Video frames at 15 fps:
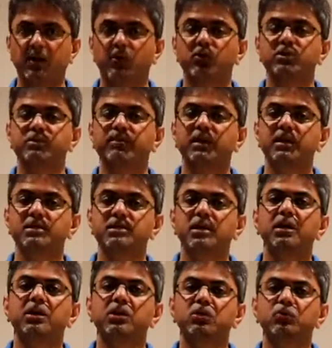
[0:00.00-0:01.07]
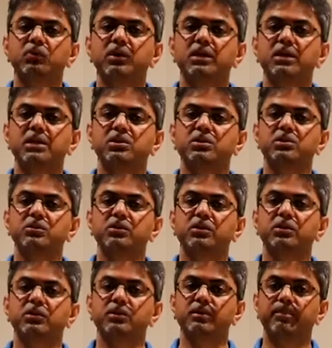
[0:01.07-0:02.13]
which means you will need to
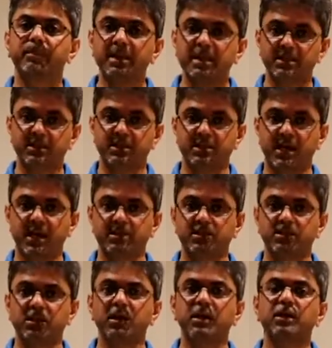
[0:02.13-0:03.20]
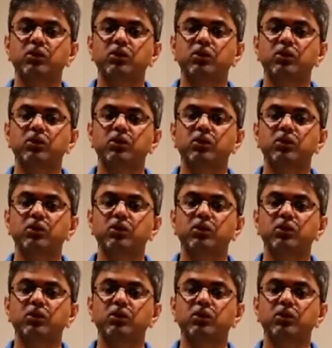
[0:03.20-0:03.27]
repeat the test